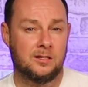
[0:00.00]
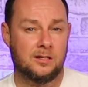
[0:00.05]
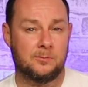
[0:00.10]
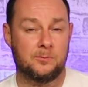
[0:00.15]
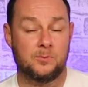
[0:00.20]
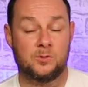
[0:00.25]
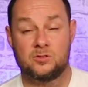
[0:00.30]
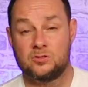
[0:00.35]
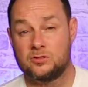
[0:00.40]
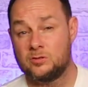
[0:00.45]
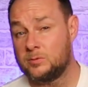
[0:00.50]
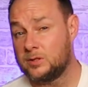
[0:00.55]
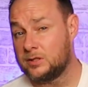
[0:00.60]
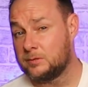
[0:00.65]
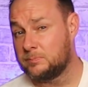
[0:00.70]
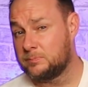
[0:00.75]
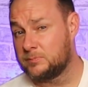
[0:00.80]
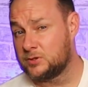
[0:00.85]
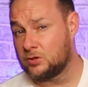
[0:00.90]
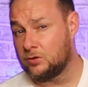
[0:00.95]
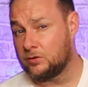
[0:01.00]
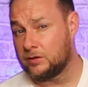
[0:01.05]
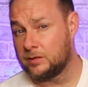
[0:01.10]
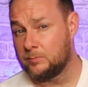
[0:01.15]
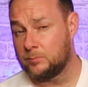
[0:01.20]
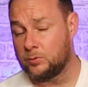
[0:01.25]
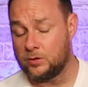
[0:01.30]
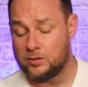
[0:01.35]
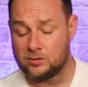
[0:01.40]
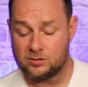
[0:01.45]
And some of the
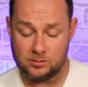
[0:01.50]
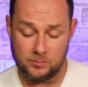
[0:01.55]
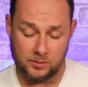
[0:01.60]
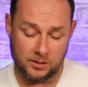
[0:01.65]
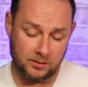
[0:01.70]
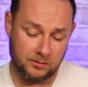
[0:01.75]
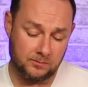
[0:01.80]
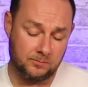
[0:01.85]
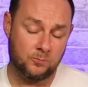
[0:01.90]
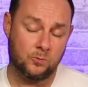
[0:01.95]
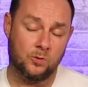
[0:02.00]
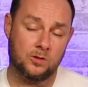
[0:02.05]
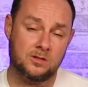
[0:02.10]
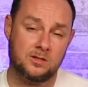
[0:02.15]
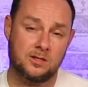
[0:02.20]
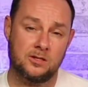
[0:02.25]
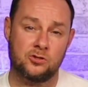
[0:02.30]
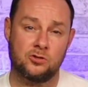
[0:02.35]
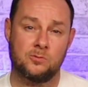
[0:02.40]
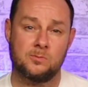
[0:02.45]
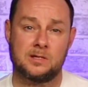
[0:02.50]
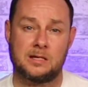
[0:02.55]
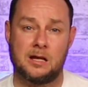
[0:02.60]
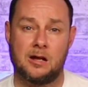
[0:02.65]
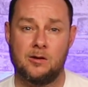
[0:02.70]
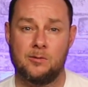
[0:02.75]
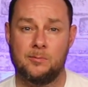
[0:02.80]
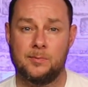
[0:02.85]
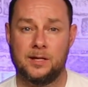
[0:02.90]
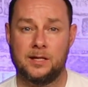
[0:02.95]
talking points, some of the ones that jumped
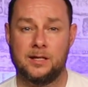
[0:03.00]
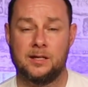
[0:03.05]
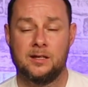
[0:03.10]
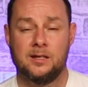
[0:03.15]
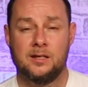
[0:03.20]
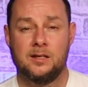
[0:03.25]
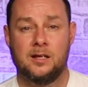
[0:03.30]
out at me.